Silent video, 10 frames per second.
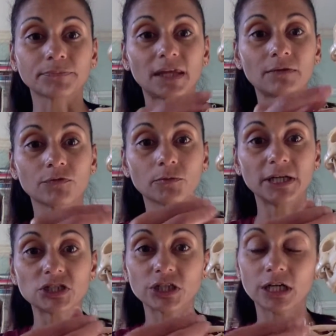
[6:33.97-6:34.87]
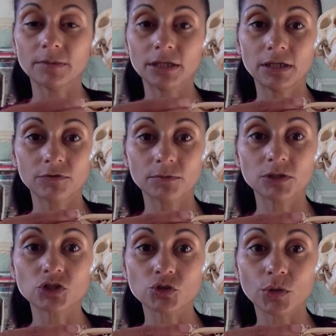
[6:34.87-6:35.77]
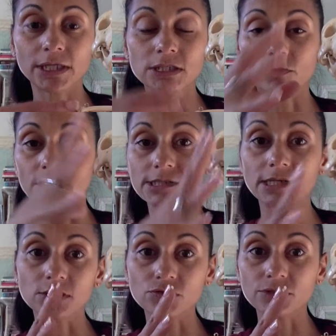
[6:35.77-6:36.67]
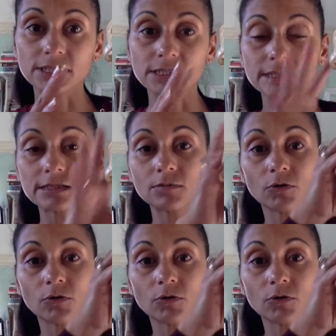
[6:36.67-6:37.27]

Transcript: information coming in from the joints or our sensory system,